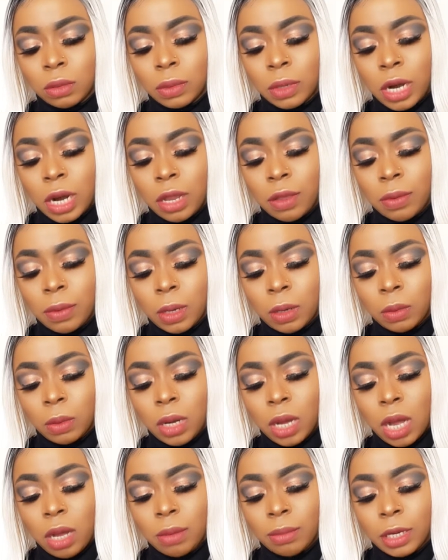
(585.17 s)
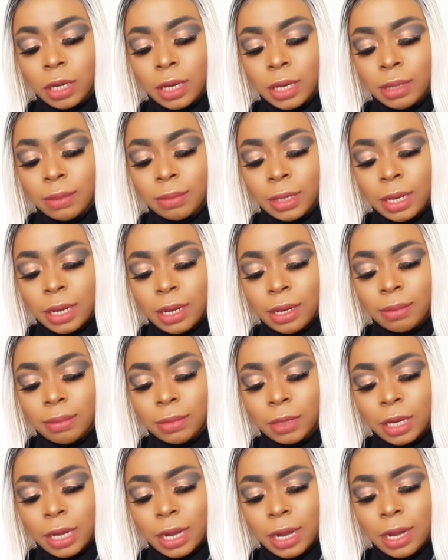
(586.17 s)
where are you now come come
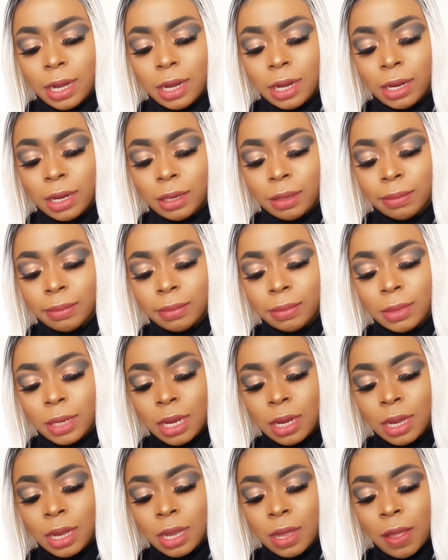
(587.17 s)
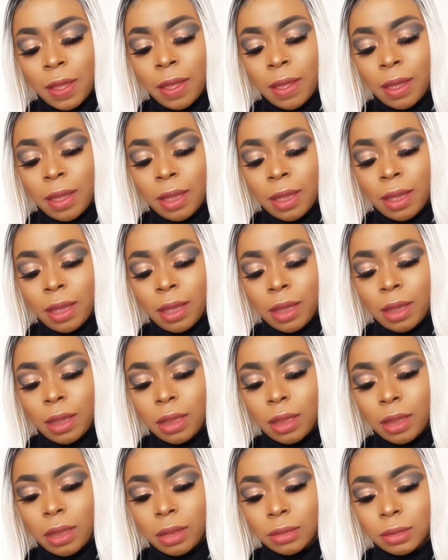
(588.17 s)
come come
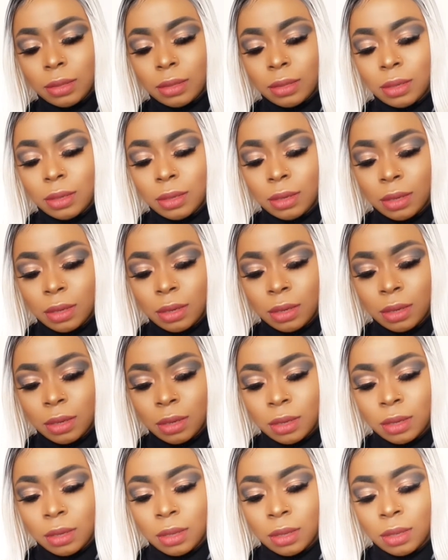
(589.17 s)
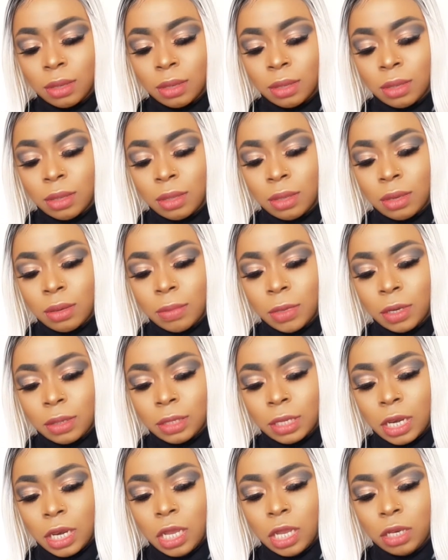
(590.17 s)
yes
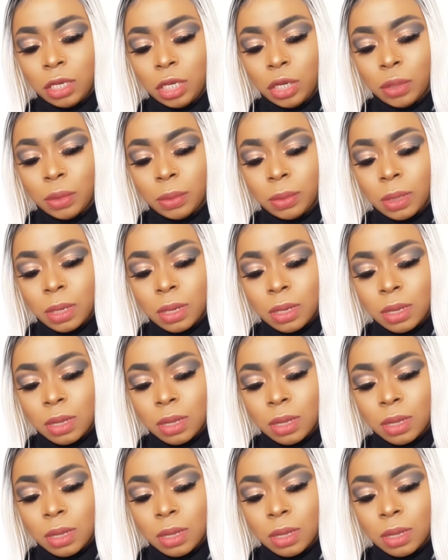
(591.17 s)
because I need you.